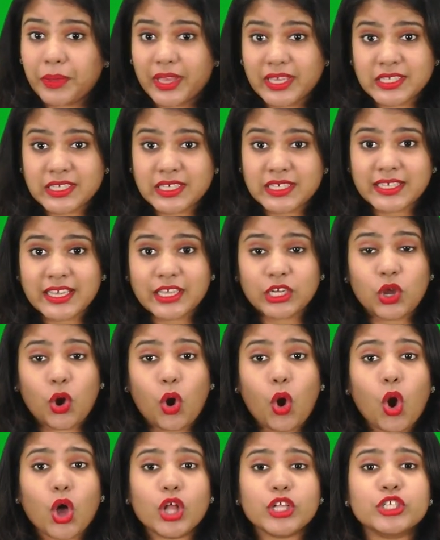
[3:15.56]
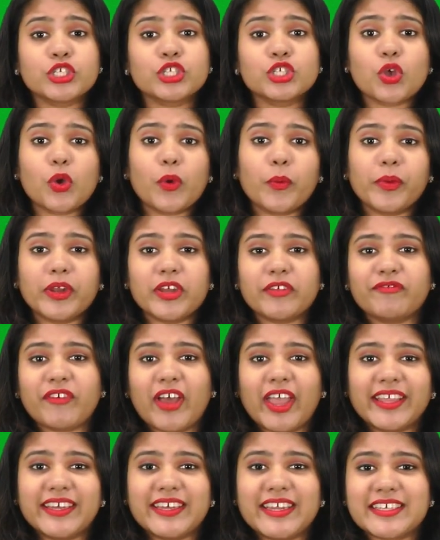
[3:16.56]
Bases can also be
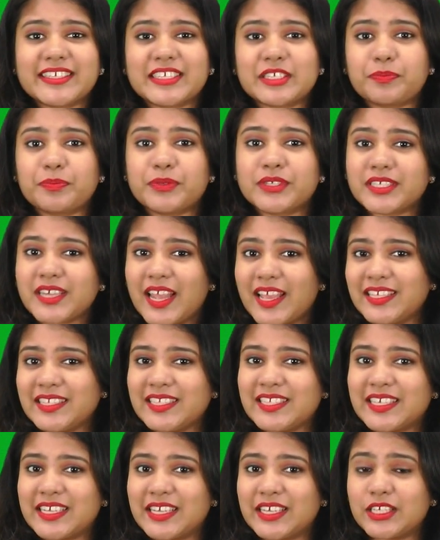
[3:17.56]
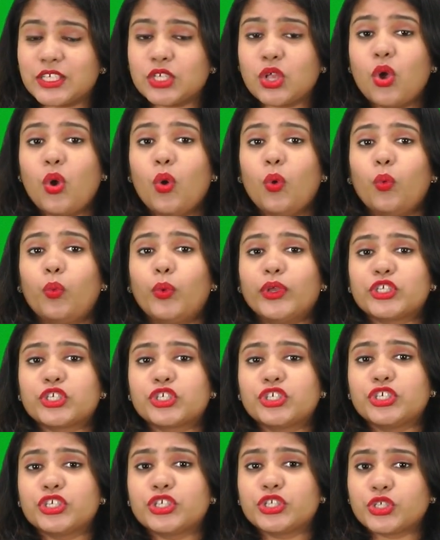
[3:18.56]
defined as substances
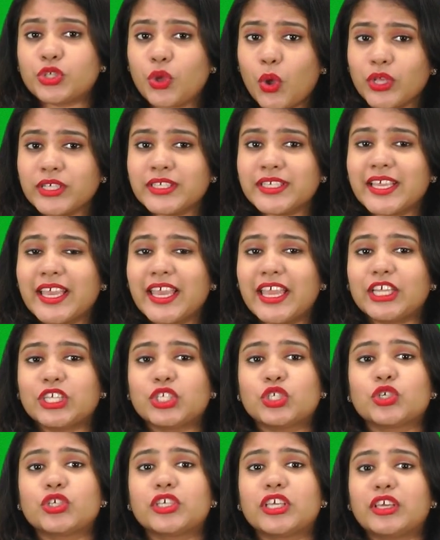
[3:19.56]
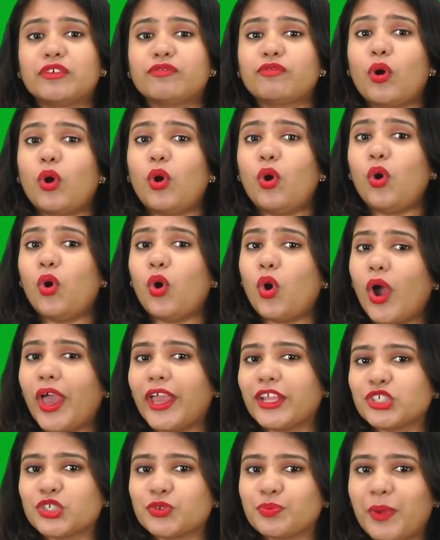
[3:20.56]
which dissociate to give
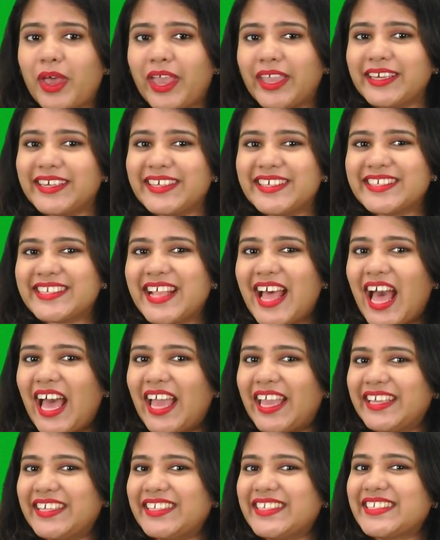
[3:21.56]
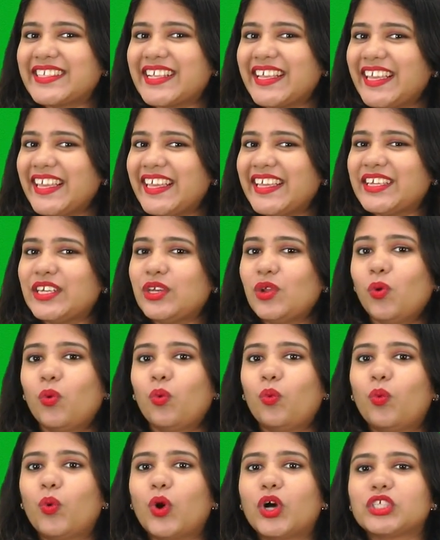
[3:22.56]
OH minus ions in
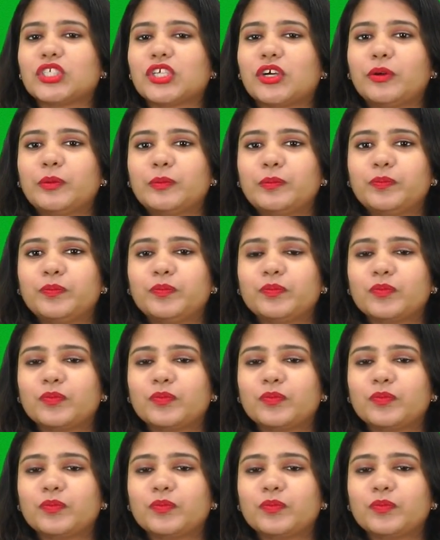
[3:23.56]
water.